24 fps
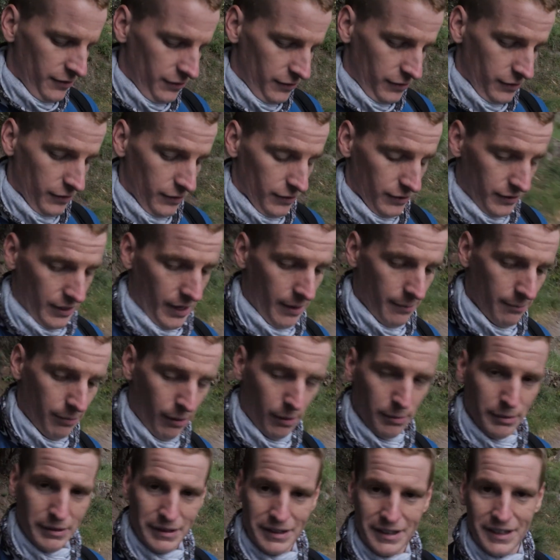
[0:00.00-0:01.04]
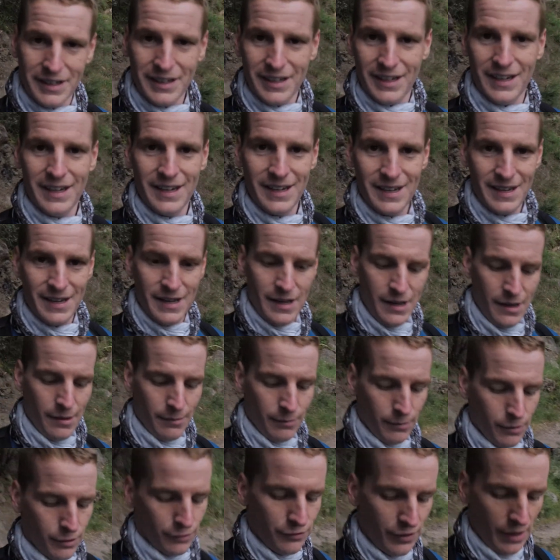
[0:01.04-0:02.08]
to come probably
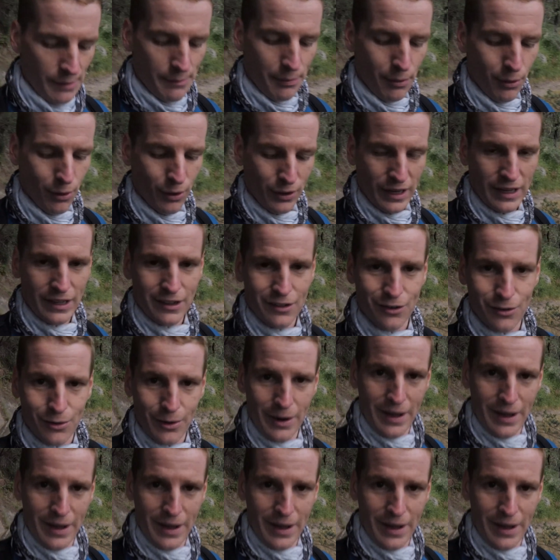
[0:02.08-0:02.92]
move that poor kangaroo